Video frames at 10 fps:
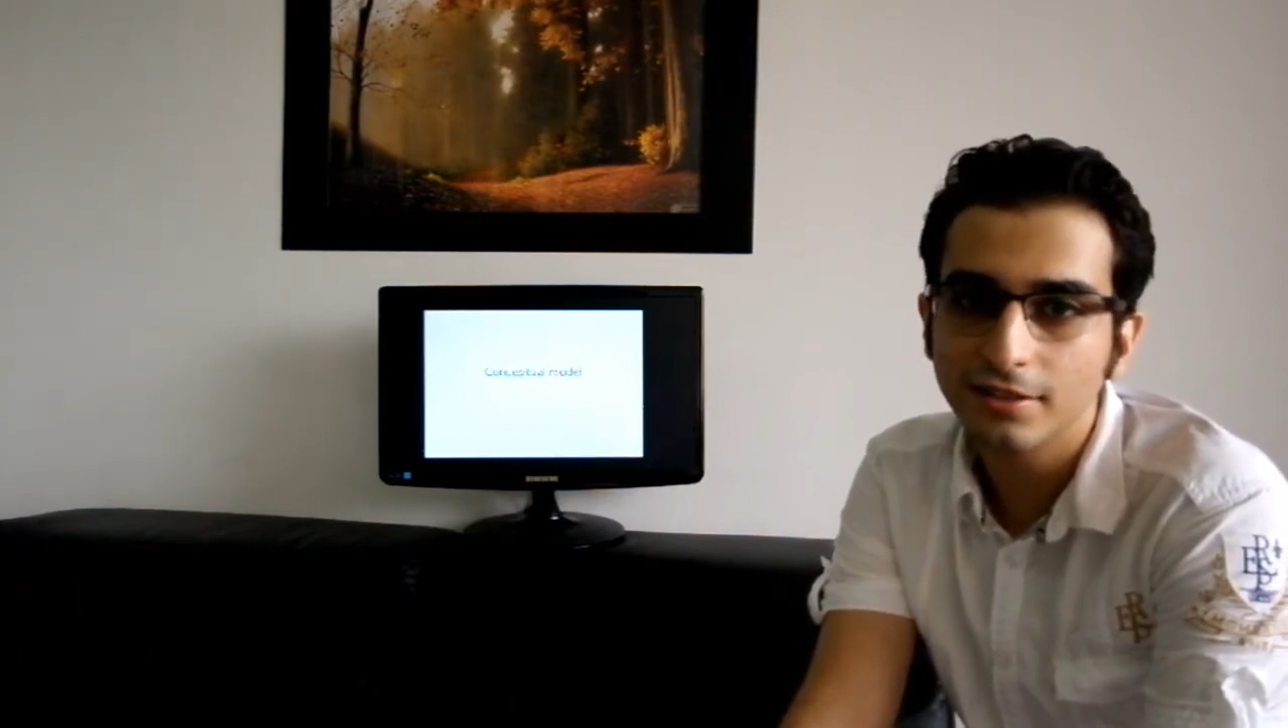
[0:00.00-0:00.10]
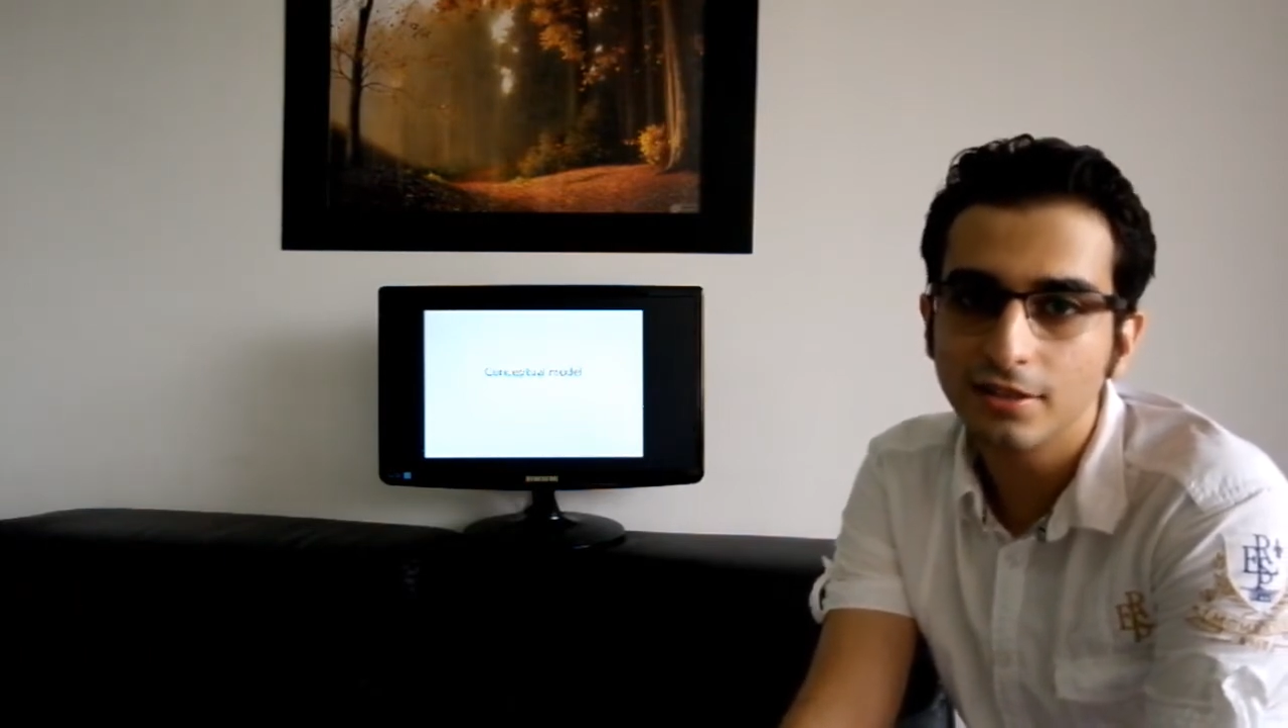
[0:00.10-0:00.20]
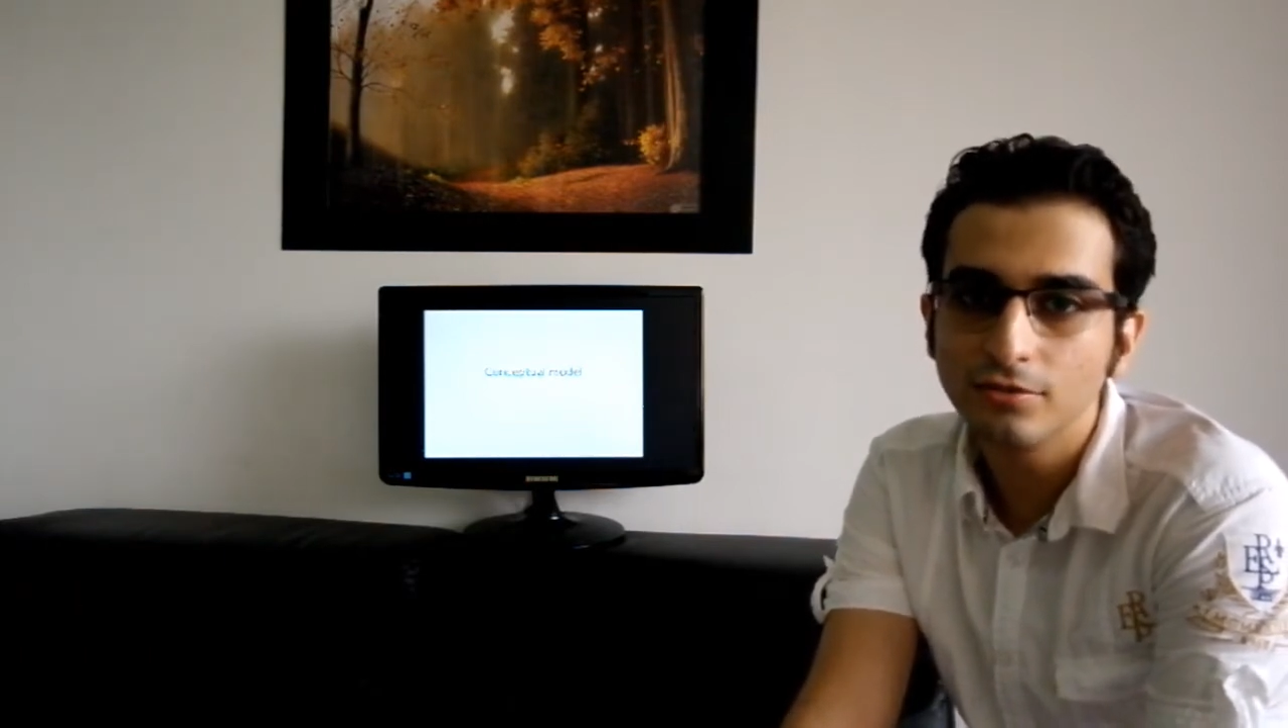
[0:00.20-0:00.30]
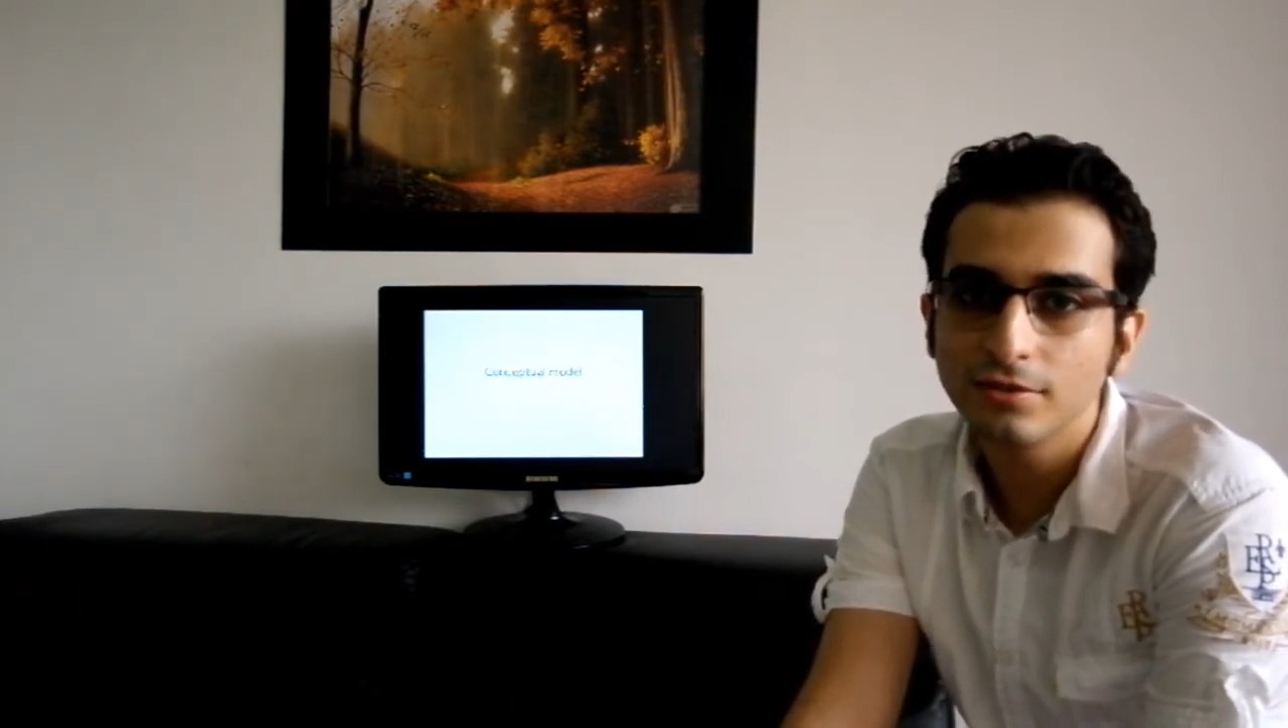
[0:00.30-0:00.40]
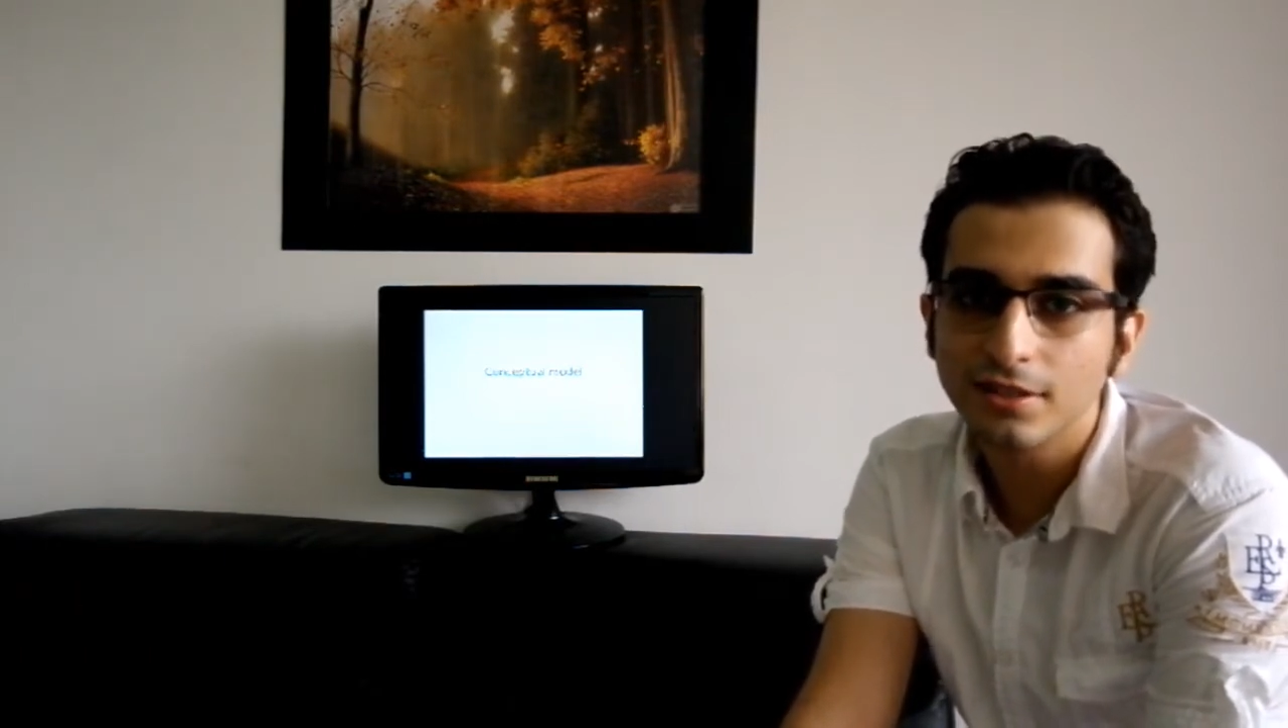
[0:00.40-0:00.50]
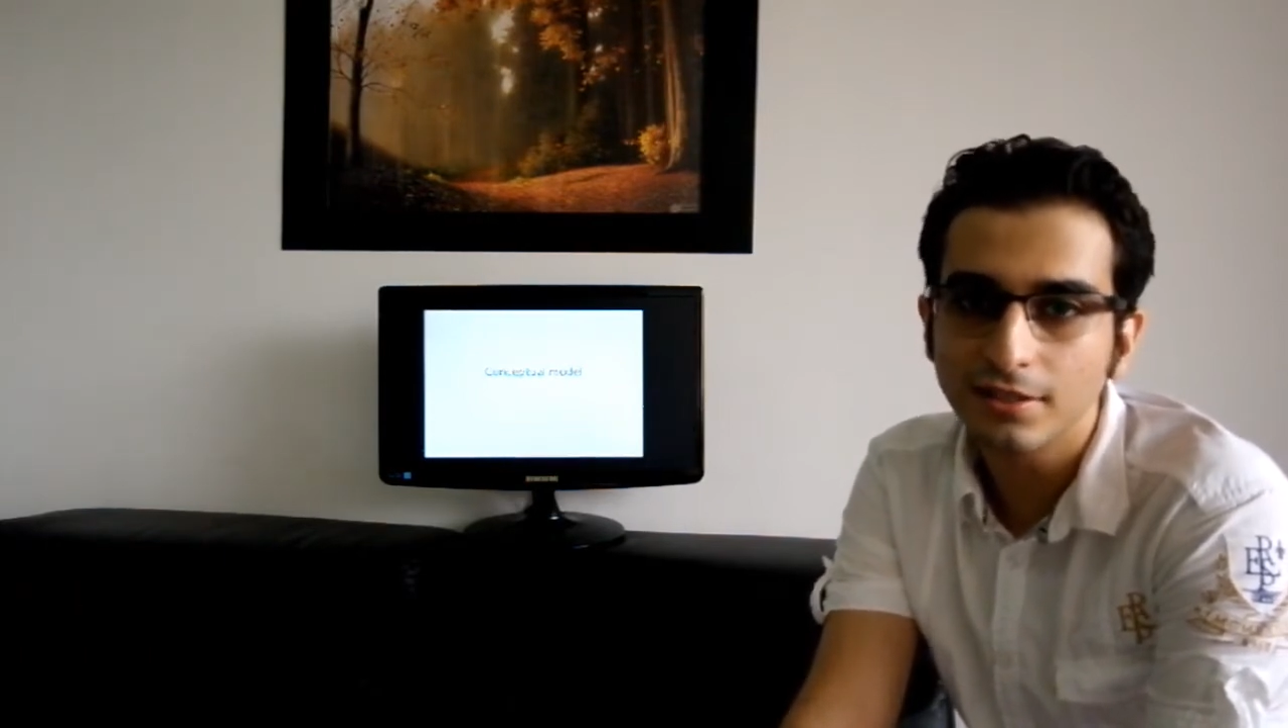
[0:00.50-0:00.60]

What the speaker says: the user